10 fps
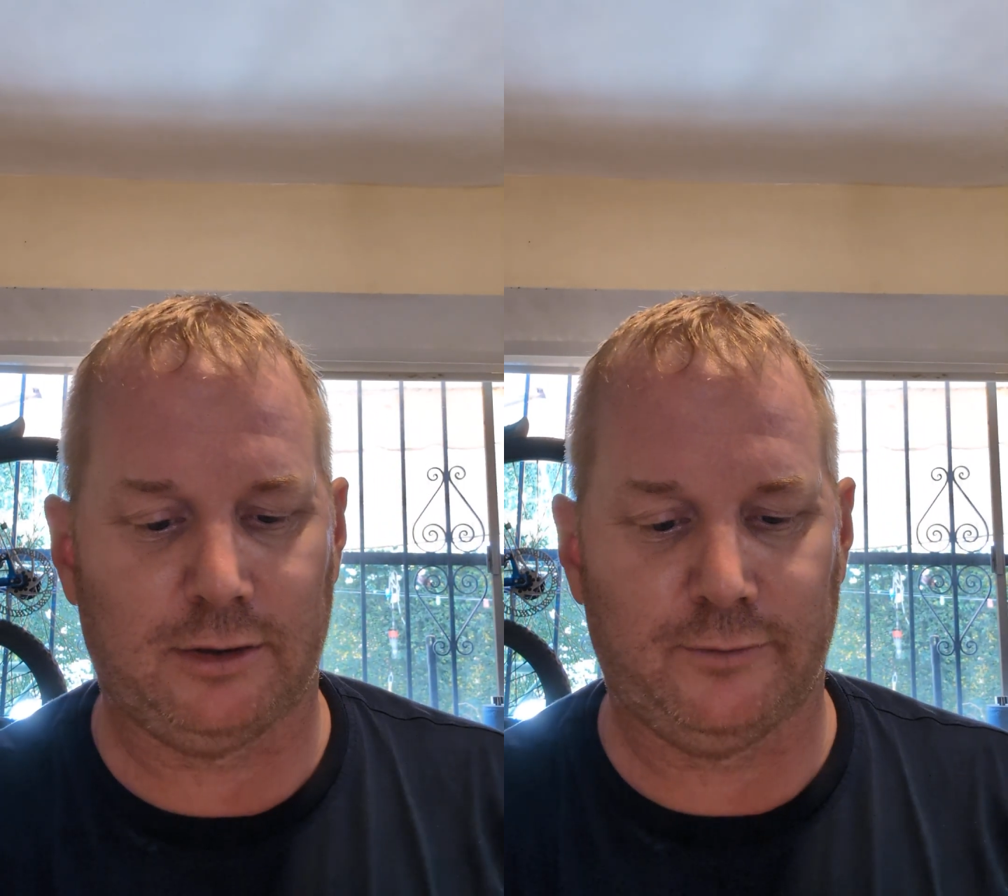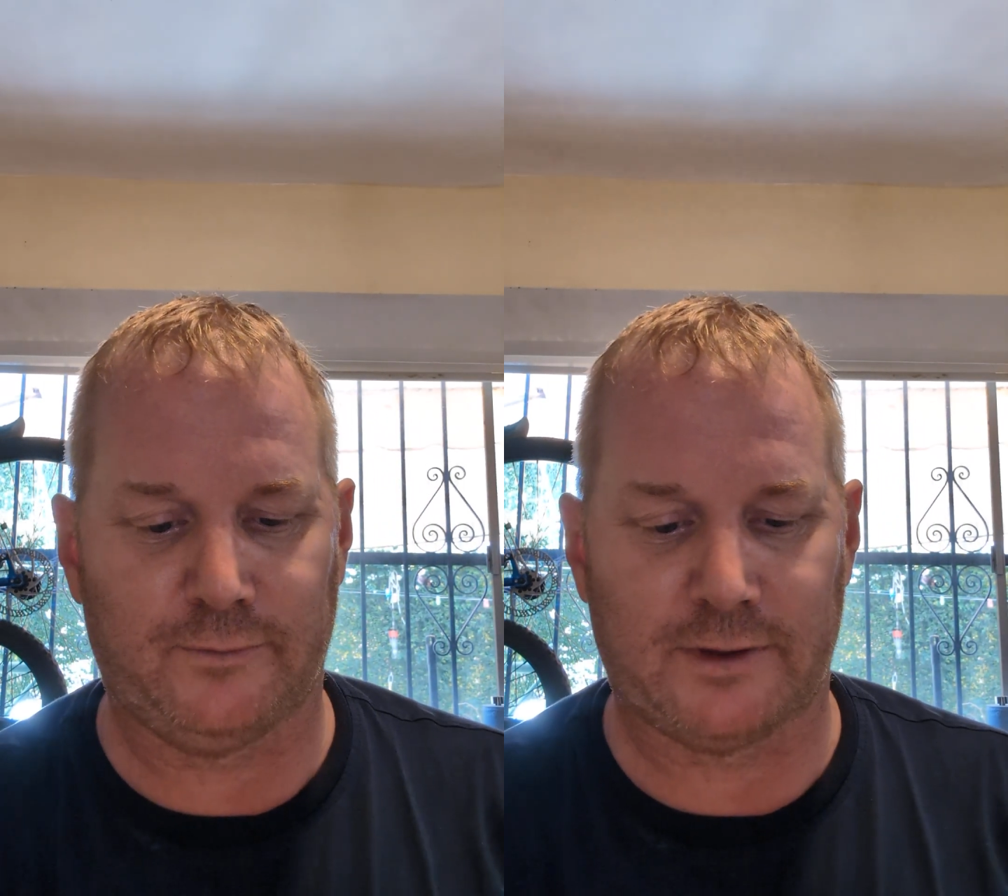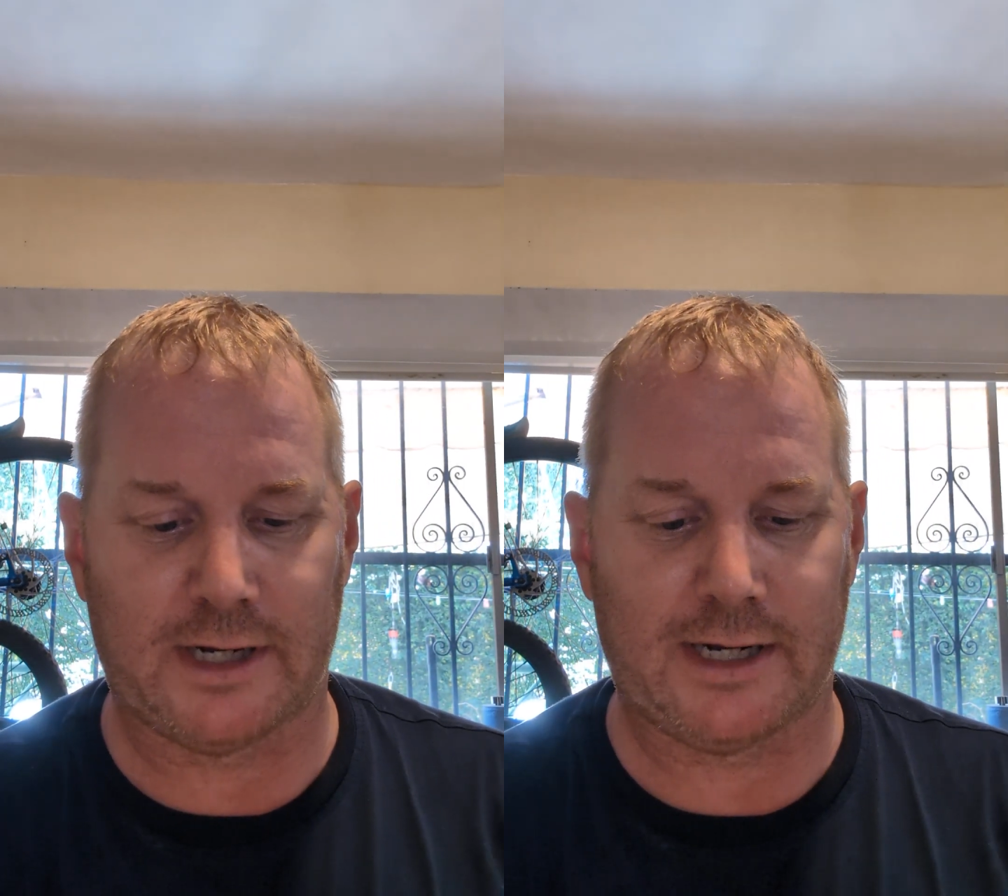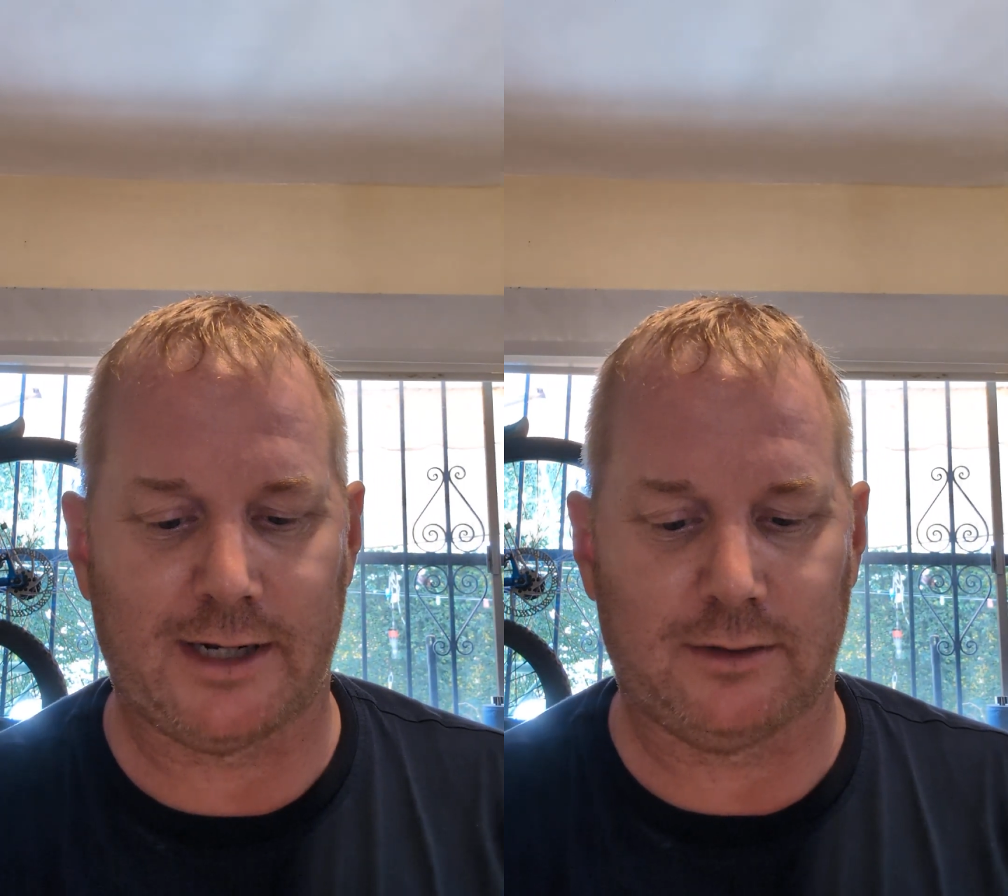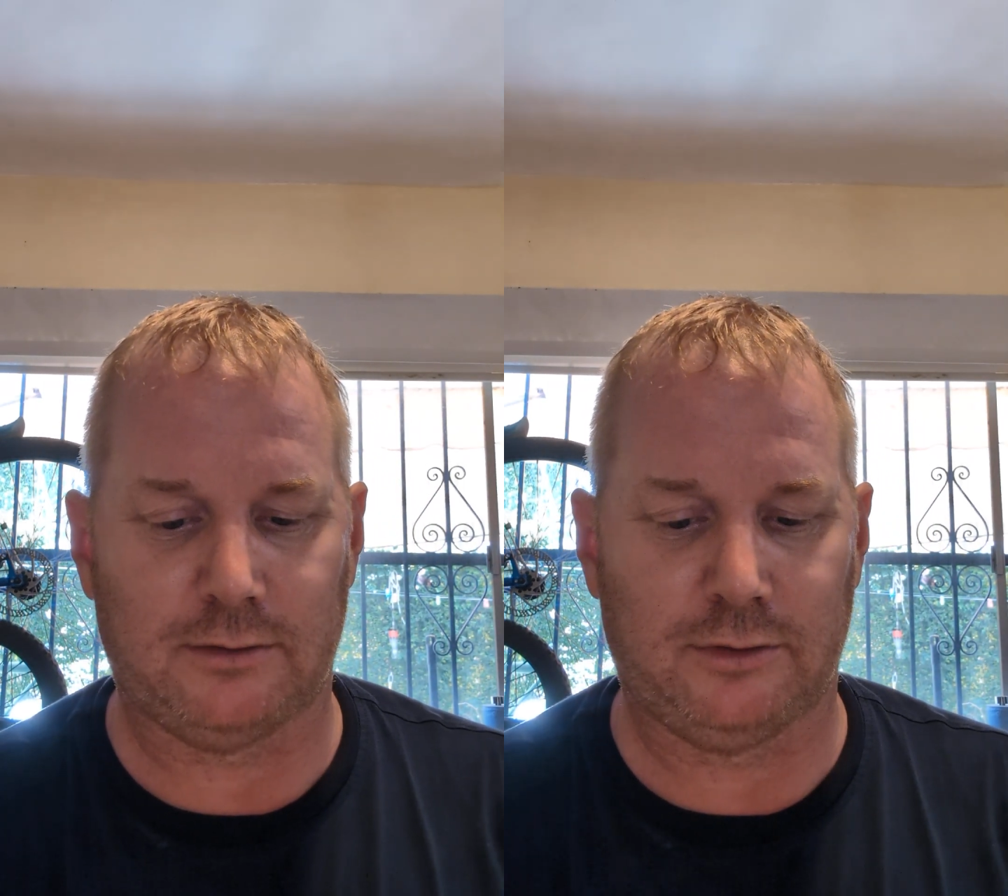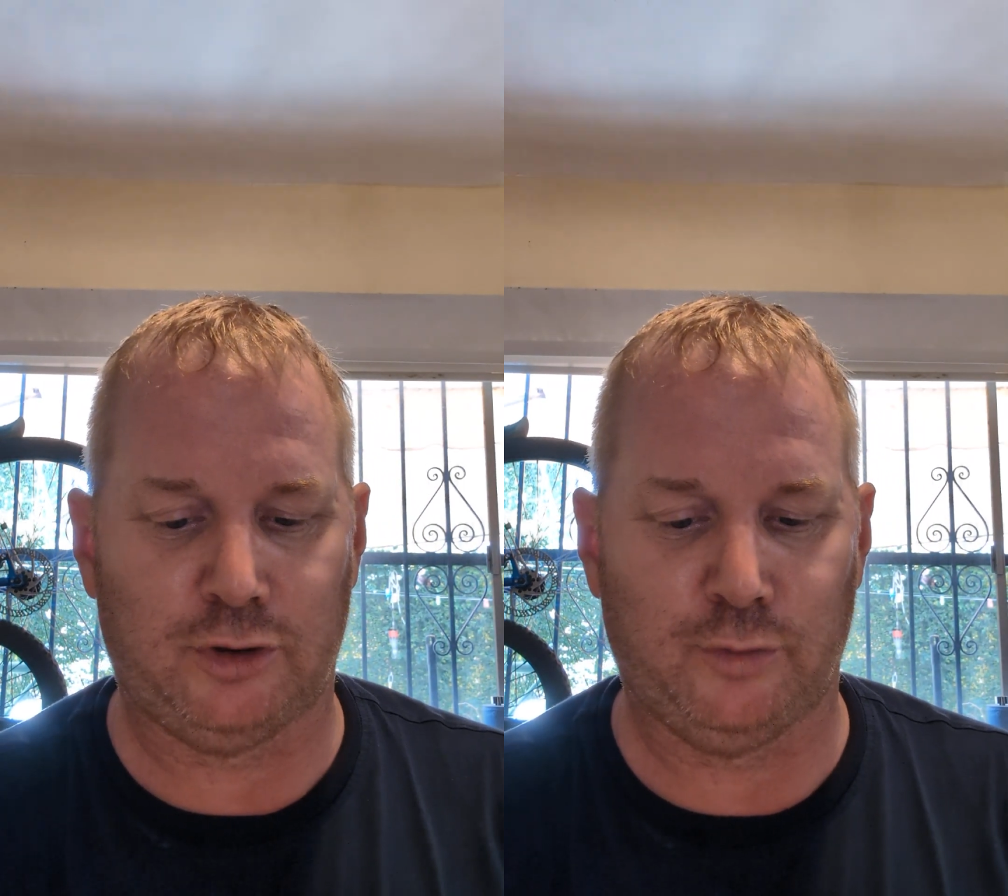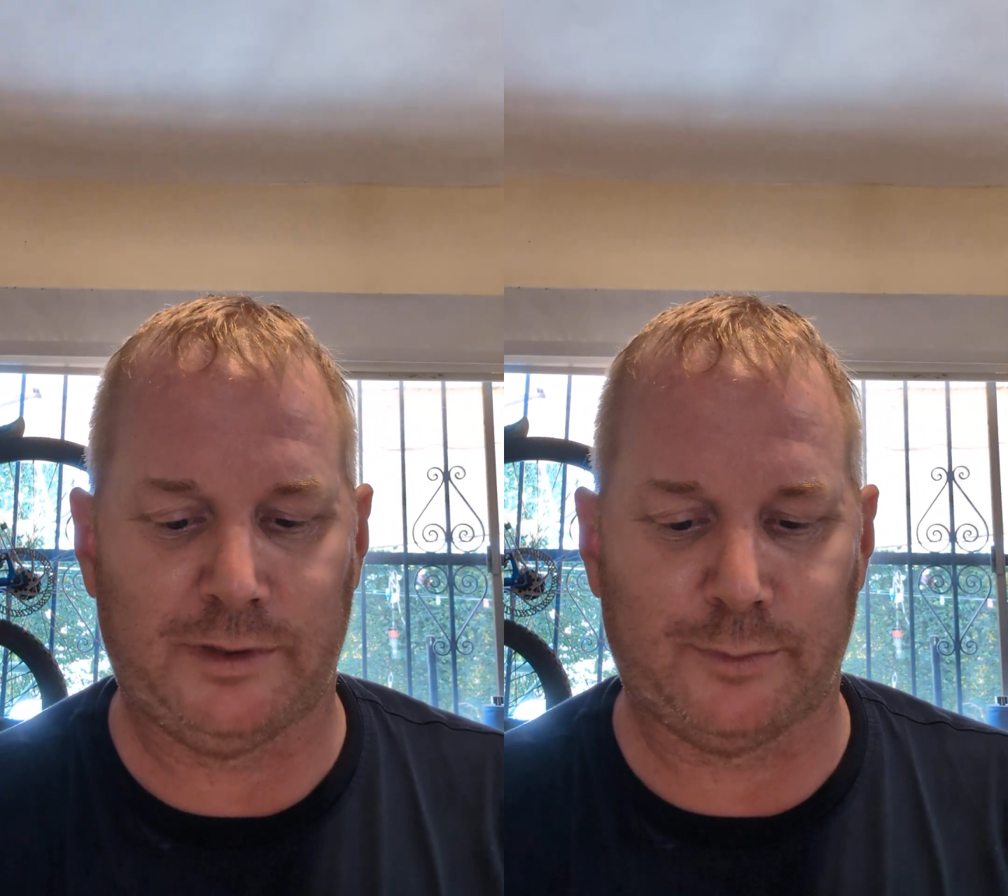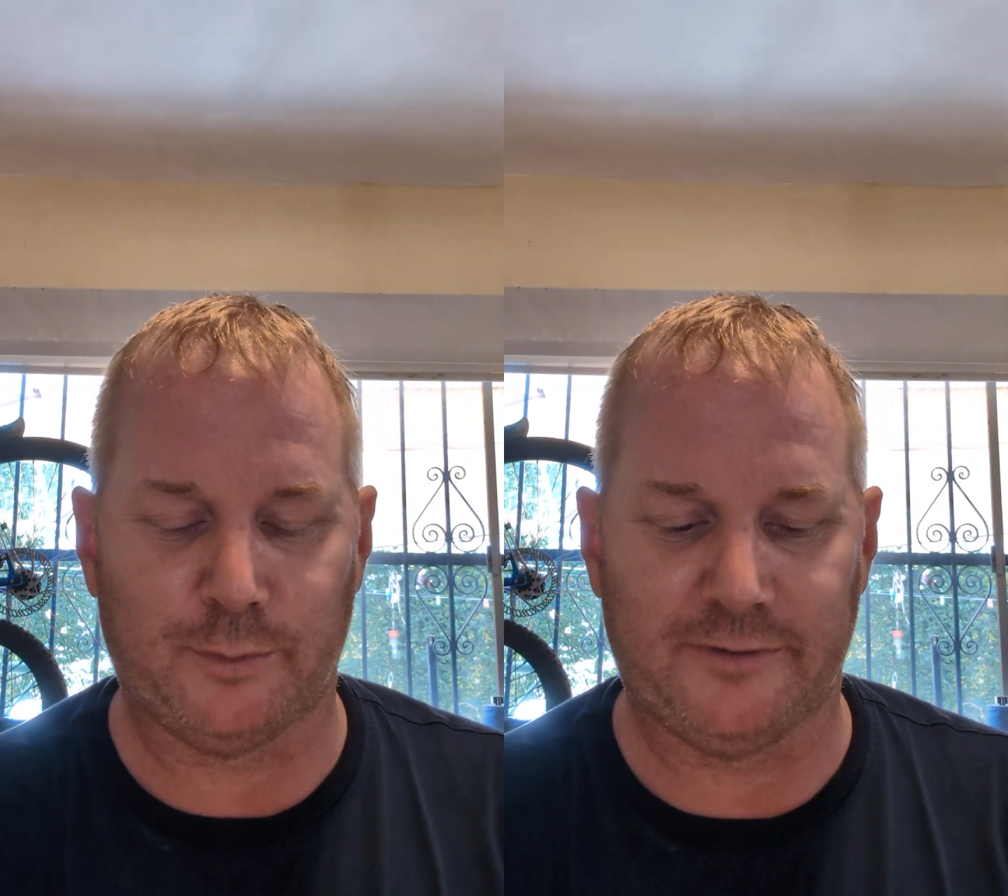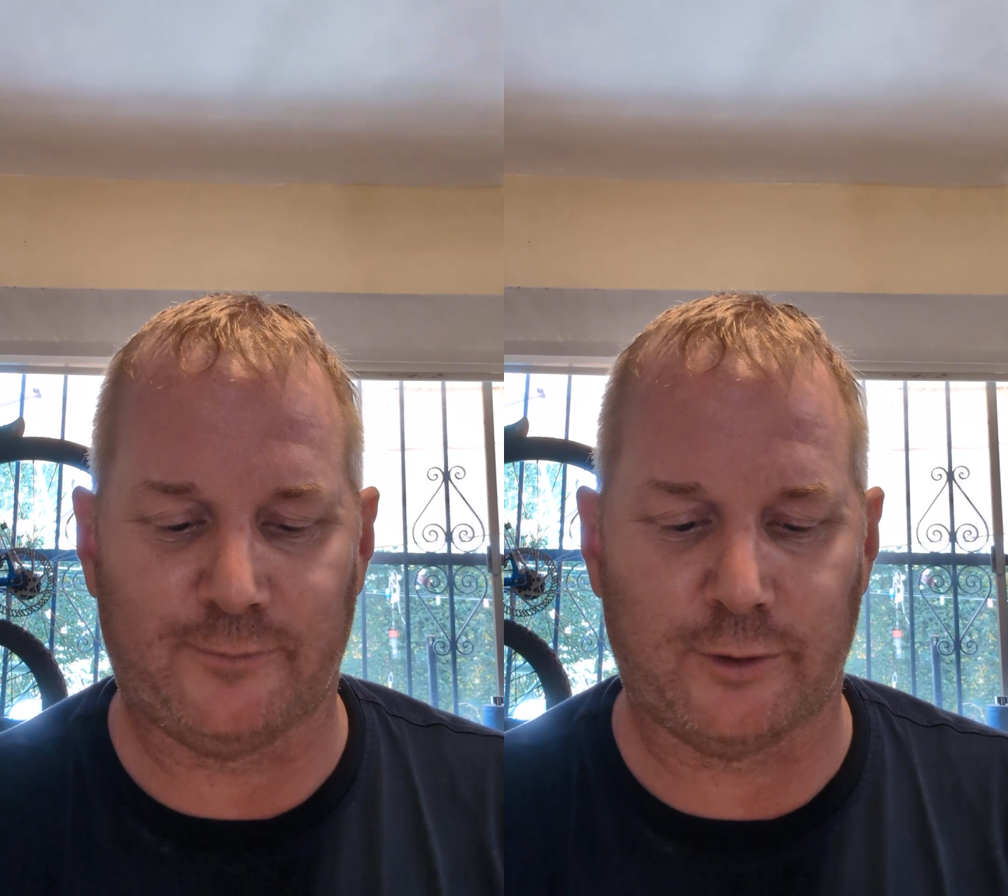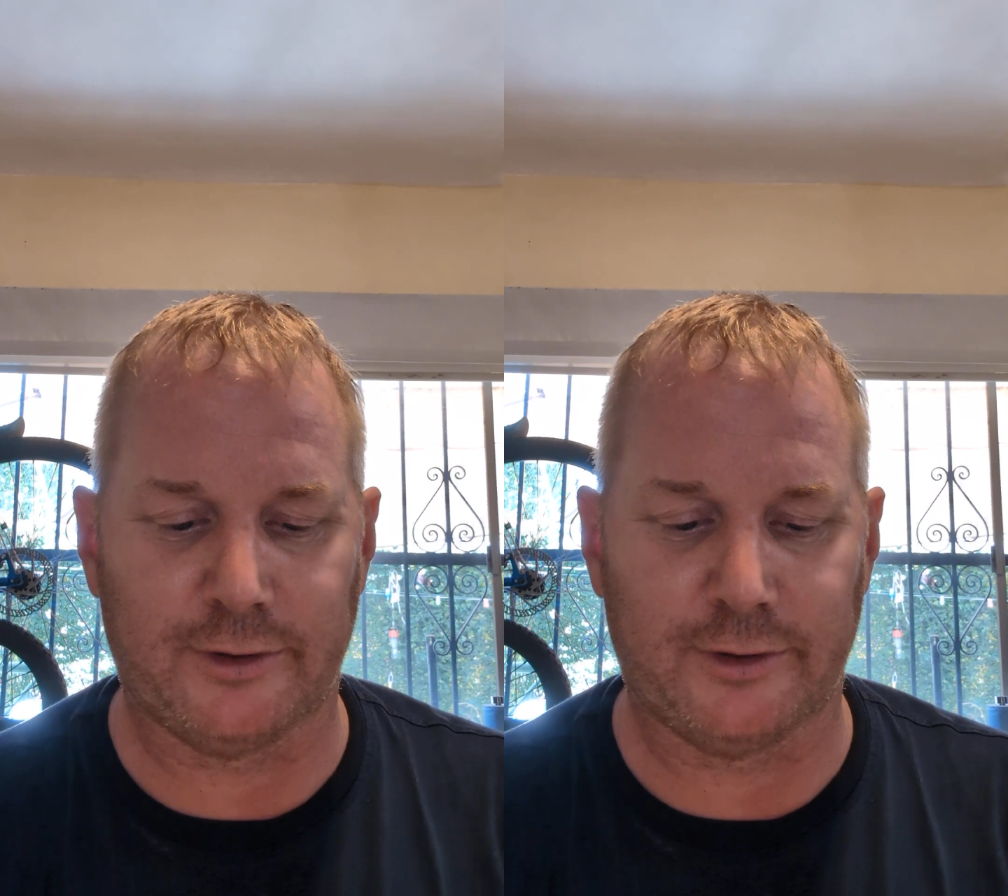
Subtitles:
you've got two people before